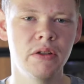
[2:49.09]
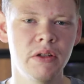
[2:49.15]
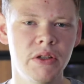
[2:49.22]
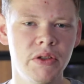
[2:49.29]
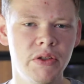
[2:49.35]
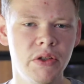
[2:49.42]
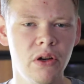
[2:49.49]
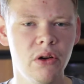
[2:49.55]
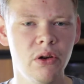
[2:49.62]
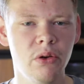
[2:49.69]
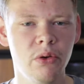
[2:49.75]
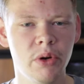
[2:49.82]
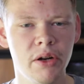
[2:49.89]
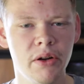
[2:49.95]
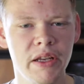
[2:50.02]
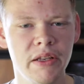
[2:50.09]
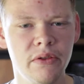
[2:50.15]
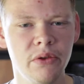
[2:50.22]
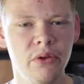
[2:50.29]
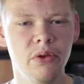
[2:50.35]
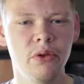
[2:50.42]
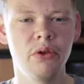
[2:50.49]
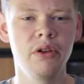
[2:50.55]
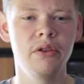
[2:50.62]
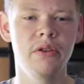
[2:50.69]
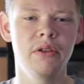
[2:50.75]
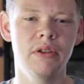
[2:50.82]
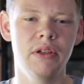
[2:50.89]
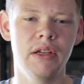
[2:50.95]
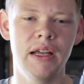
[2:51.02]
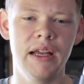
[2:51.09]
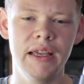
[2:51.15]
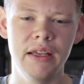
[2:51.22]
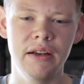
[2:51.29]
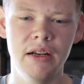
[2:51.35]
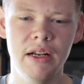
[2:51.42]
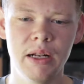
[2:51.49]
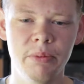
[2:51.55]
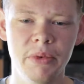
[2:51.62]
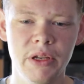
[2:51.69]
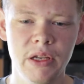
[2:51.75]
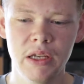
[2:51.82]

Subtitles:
So what do? I ended up